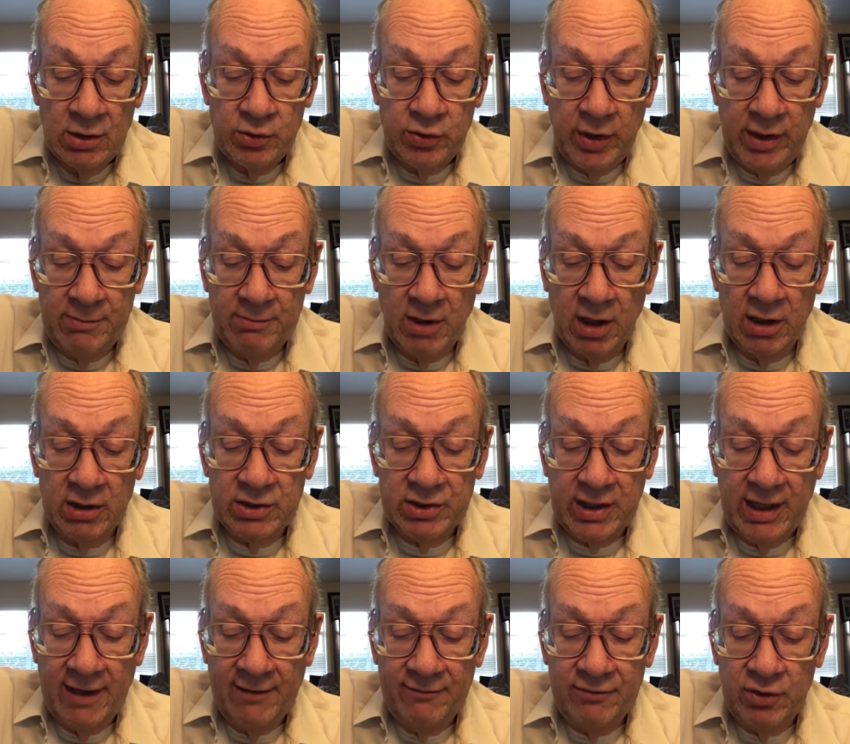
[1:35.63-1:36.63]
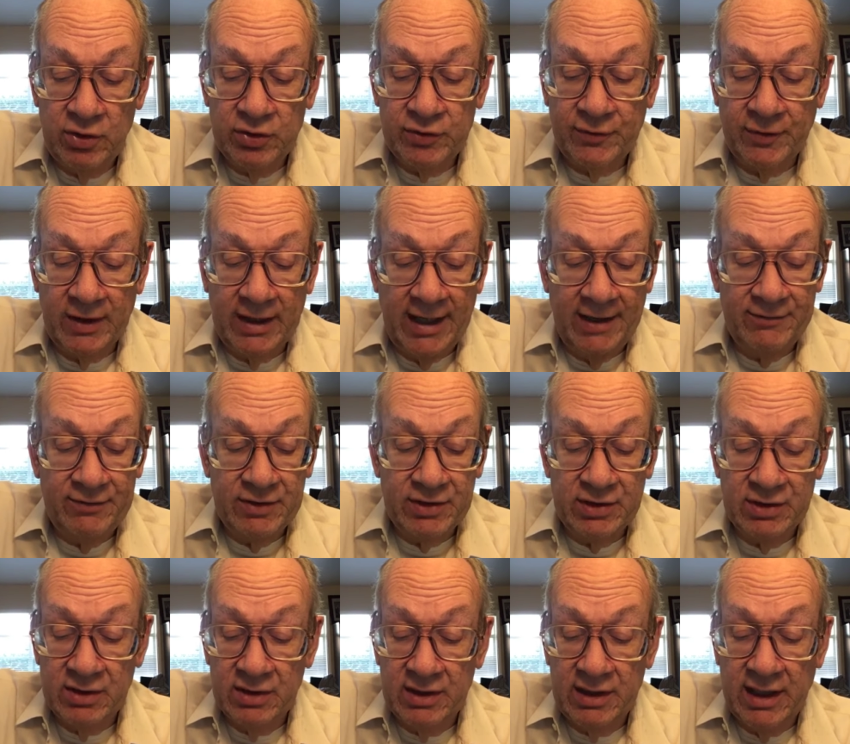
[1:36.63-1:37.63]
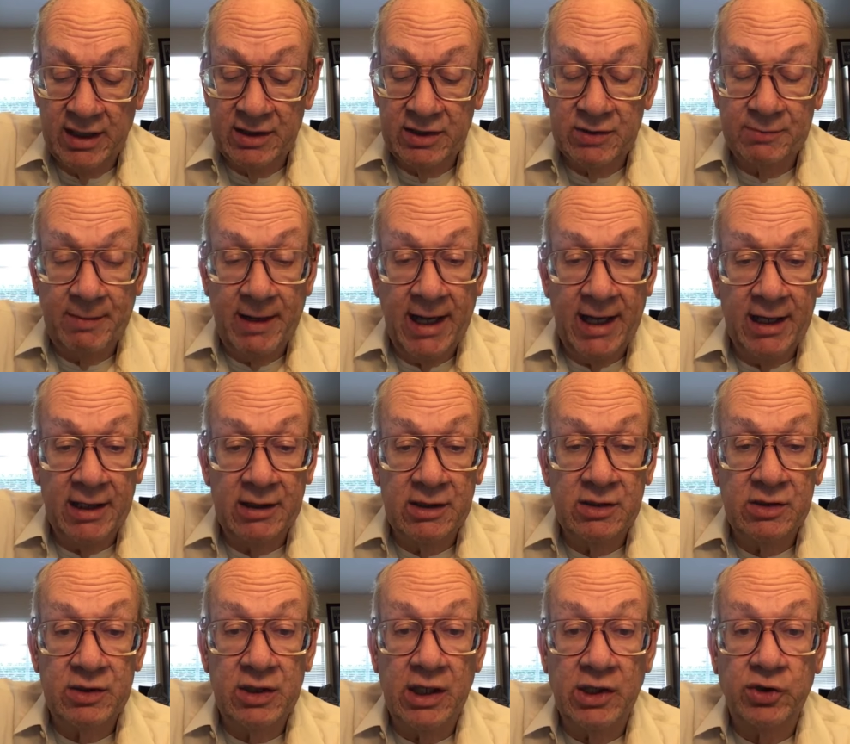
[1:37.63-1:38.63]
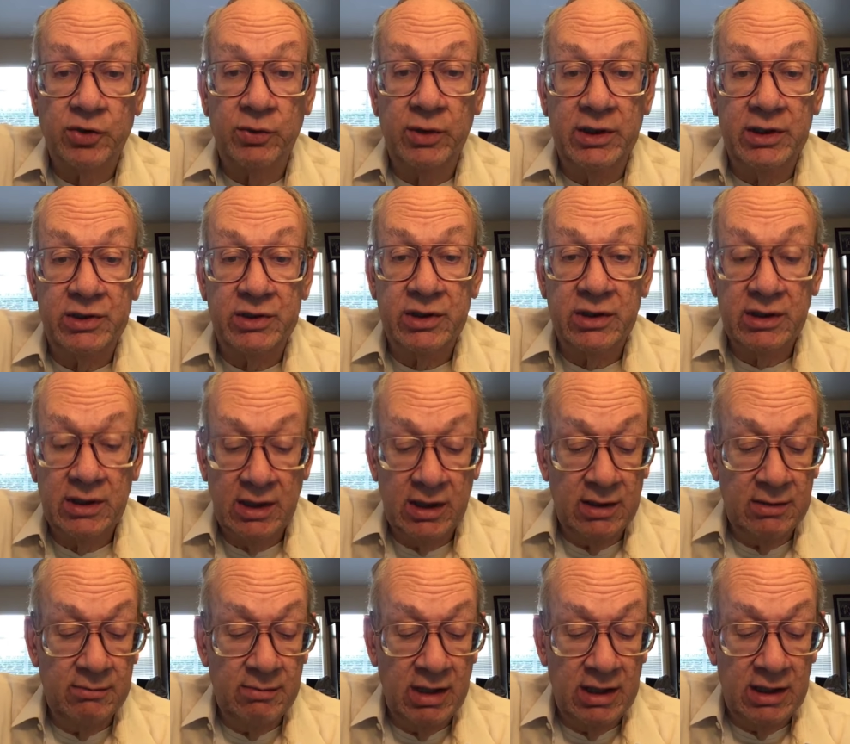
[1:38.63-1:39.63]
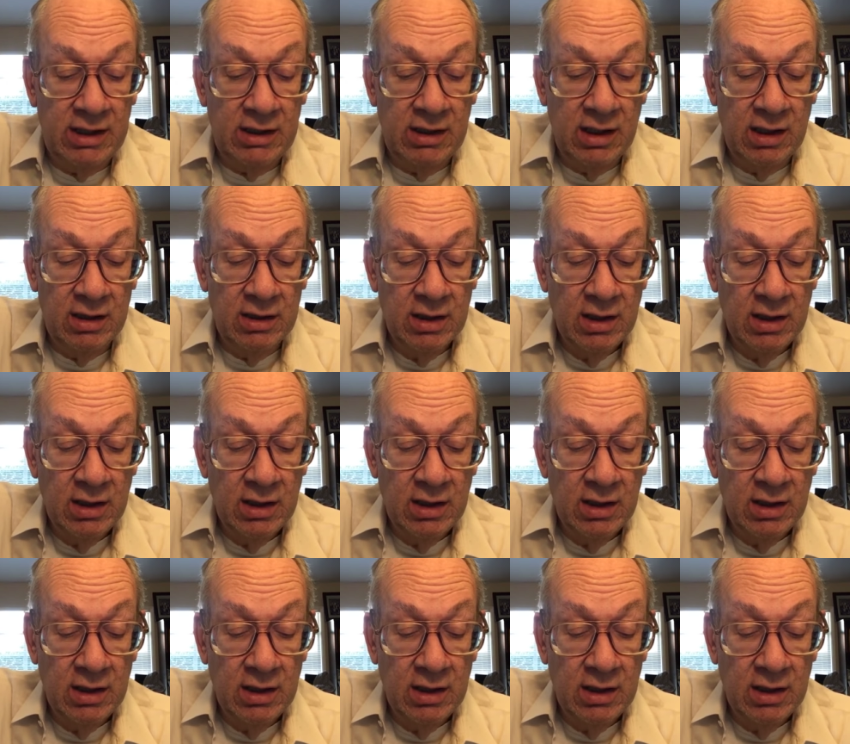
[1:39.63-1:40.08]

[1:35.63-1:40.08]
Trademarks have useful lives that span centuries in many